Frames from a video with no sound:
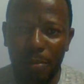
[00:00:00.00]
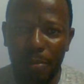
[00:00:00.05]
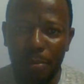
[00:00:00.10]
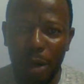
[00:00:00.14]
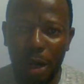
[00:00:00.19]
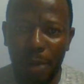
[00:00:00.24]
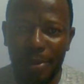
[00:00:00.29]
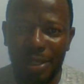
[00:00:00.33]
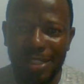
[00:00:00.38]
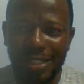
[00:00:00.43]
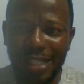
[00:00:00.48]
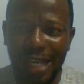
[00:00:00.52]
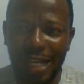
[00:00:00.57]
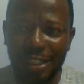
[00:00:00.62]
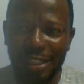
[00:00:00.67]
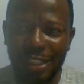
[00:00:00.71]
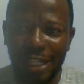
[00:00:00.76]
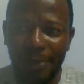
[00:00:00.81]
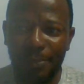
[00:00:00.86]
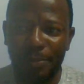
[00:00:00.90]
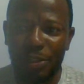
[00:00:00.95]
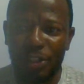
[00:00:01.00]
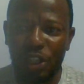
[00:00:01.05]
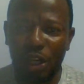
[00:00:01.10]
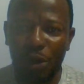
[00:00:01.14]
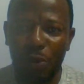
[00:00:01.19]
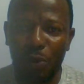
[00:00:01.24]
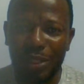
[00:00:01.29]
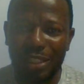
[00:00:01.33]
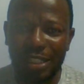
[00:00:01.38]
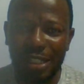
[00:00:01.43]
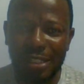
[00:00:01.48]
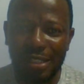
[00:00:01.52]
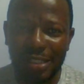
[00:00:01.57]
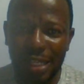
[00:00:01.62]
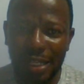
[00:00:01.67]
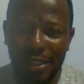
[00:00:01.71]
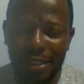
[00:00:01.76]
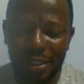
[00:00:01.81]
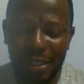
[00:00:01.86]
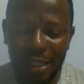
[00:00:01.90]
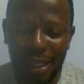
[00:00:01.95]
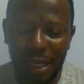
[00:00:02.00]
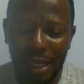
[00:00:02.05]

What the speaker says: Bubbles and temperature, which is the